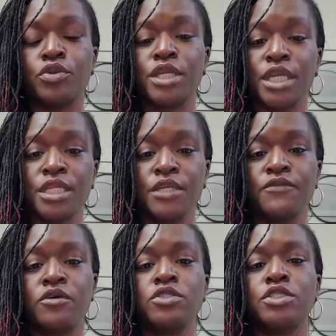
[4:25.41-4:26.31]
kidney
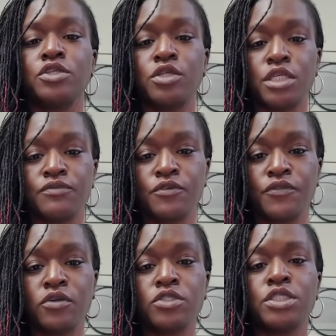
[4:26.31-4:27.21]
function, your liver
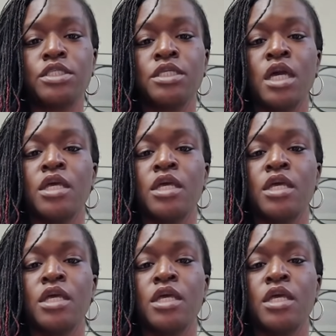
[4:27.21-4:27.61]
function,